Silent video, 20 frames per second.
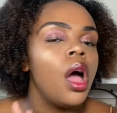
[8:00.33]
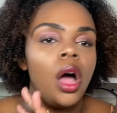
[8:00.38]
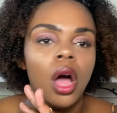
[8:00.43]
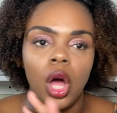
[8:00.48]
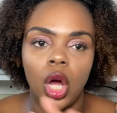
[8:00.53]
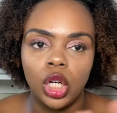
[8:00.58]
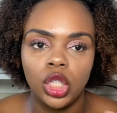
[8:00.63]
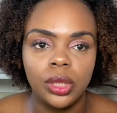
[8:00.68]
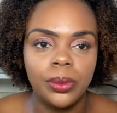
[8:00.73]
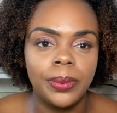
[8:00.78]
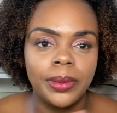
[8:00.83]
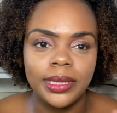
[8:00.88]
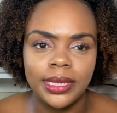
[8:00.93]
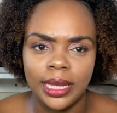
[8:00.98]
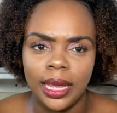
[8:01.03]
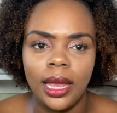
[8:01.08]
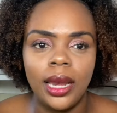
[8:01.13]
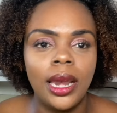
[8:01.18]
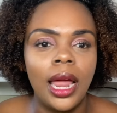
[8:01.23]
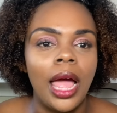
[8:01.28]

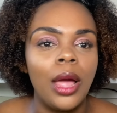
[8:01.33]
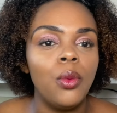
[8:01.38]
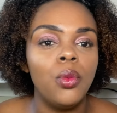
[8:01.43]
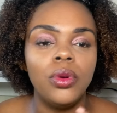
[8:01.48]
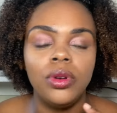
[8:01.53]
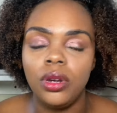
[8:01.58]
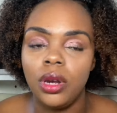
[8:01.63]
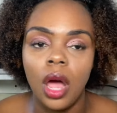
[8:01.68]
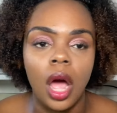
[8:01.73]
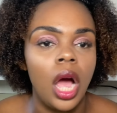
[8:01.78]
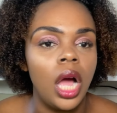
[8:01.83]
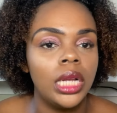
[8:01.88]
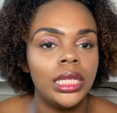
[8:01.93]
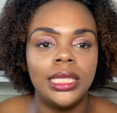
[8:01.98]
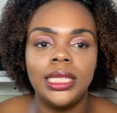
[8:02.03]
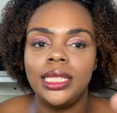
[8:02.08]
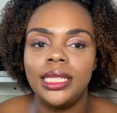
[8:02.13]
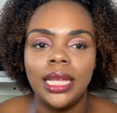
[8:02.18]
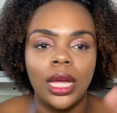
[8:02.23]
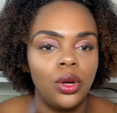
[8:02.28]
100%, I would not
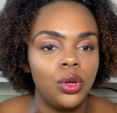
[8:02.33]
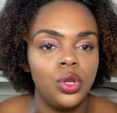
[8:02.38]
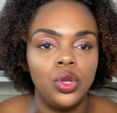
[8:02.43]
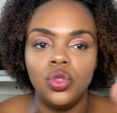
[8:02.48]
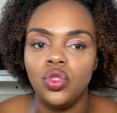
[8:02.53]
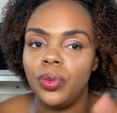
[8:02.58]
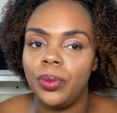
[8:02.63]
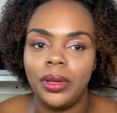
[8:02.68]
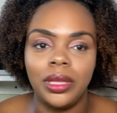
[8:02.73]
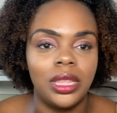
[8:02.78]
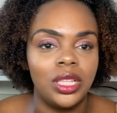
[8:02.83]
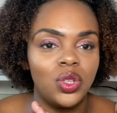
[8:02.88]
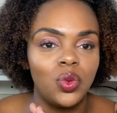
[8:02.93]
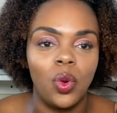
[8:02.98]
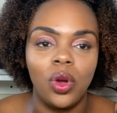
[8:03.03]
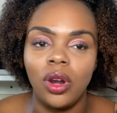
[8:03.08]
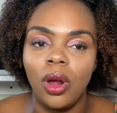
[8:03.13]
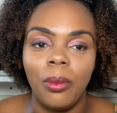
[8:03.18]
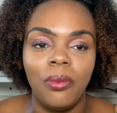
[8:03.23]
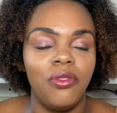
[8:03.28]
tell you to pick this
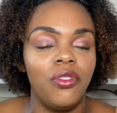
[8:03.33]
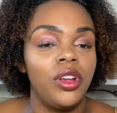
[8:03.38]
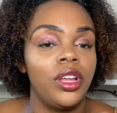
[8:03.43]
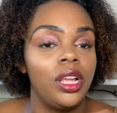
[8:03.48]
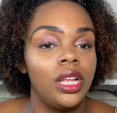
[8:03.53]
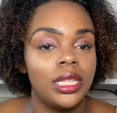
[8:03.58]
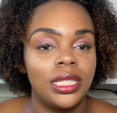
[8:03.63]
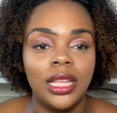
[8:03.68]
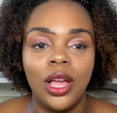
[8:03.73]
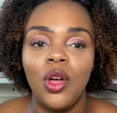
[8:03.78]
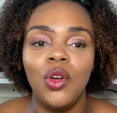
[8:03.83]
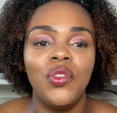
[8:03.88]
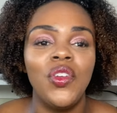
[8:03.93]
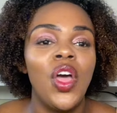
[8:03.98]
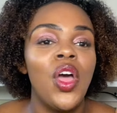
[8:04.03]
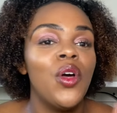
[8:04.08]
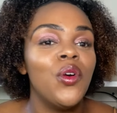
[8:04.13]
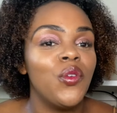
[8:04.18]
one up for yourself,